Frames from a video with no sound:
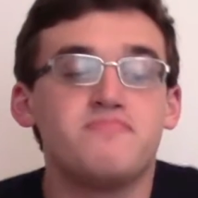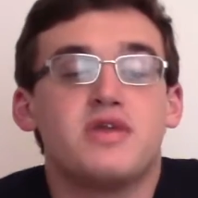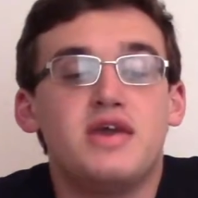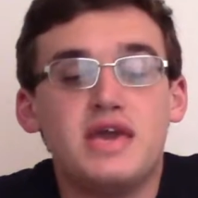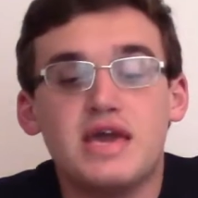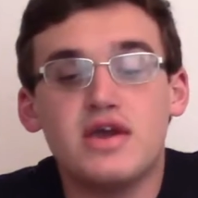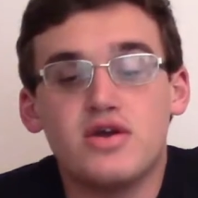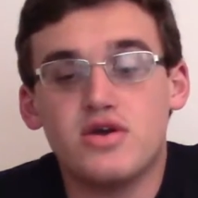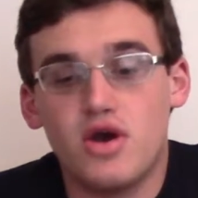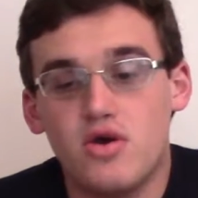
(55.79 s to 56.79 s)
he
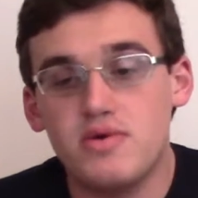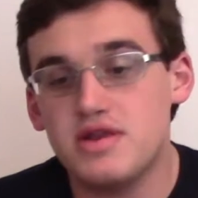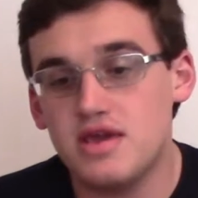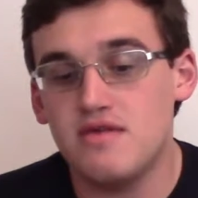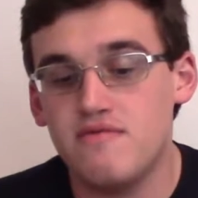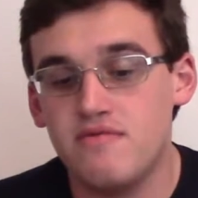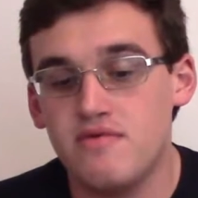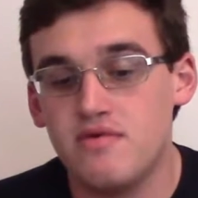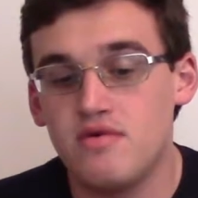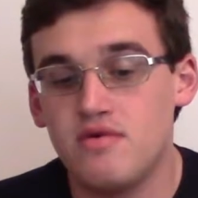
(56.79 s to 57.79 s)
can go and give
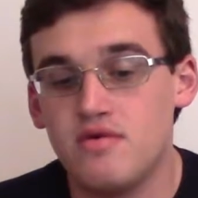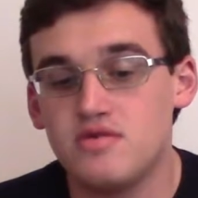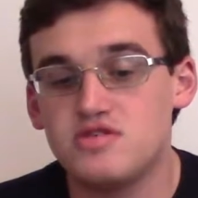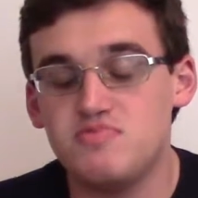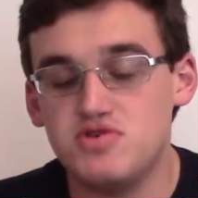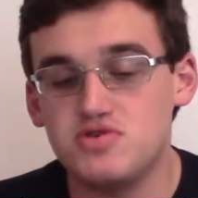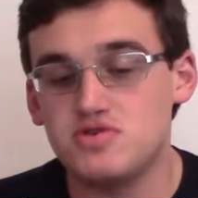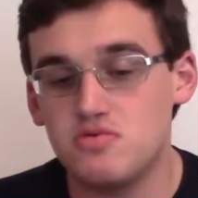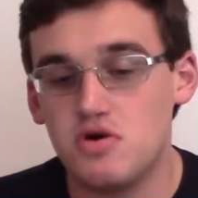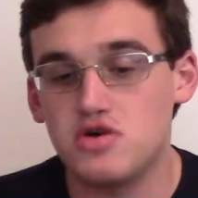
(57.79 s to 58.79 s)
speeches
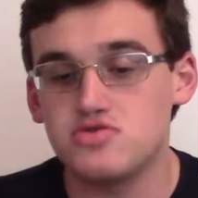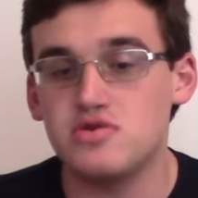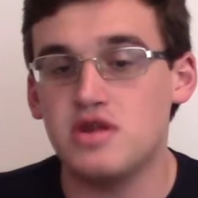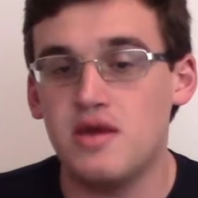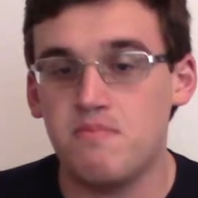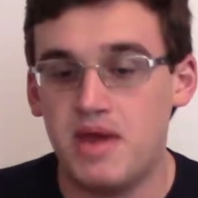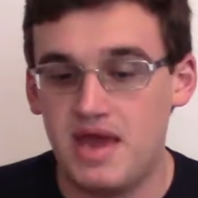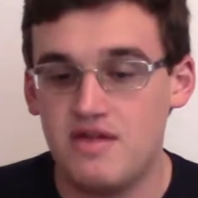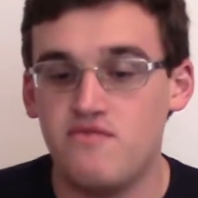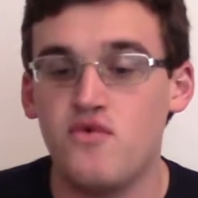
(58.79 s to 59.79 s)
to Wall Street and get
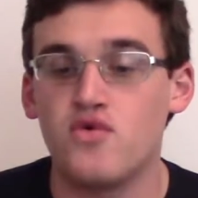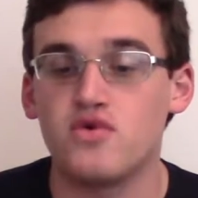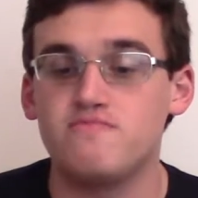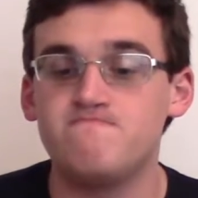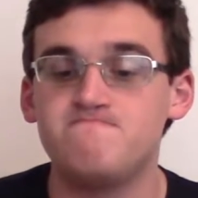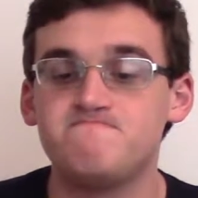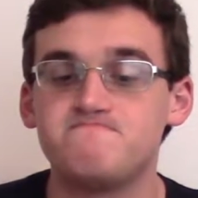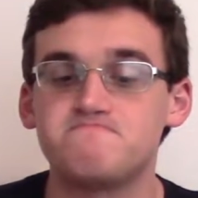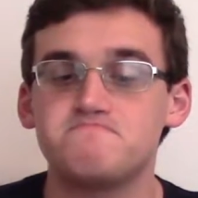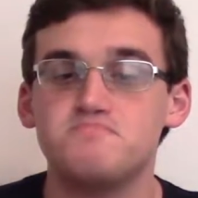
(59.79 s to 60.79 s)
paid for them,
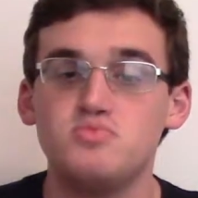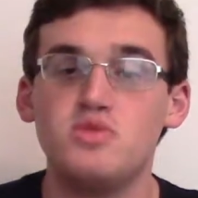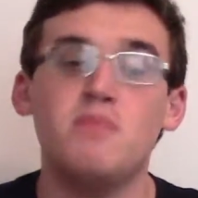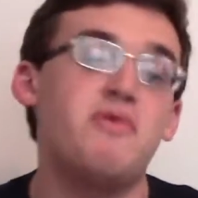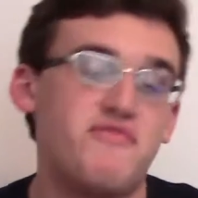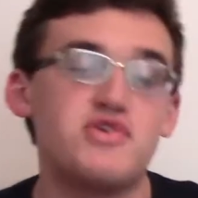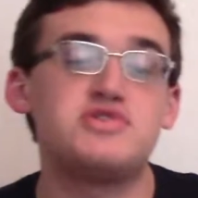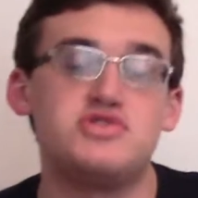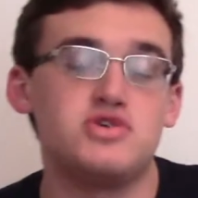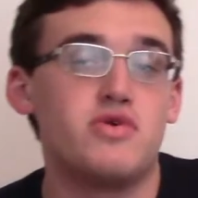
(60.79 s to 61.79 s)
but first
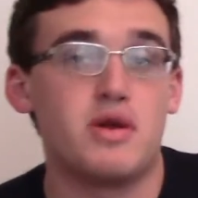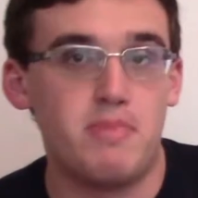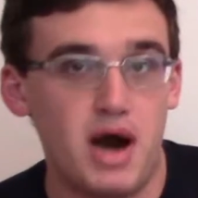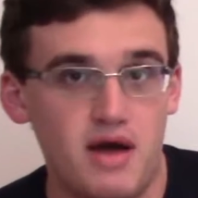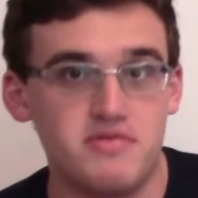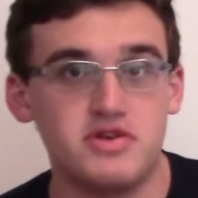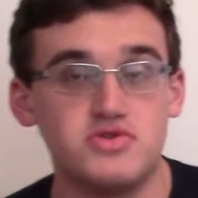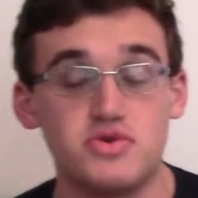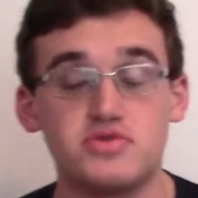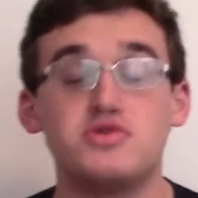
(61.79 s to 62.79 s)
he should go on a poverty
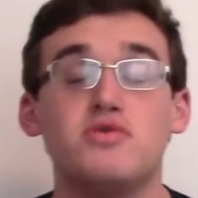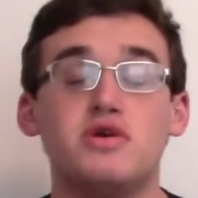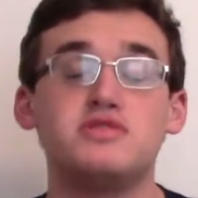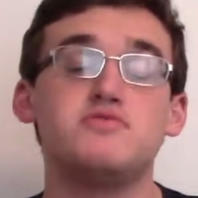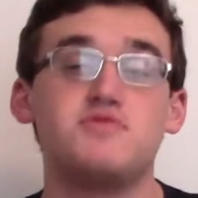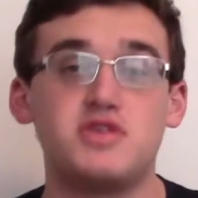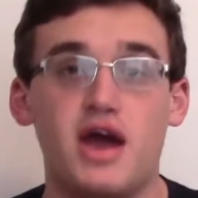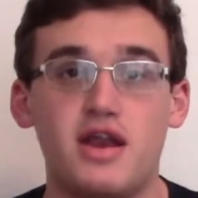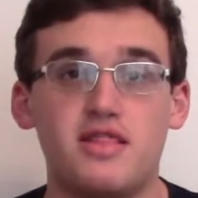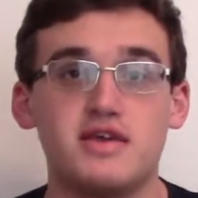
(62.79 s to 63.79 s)
tour. So it's almost
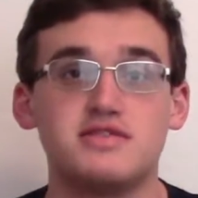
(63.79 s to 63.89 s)
kind of like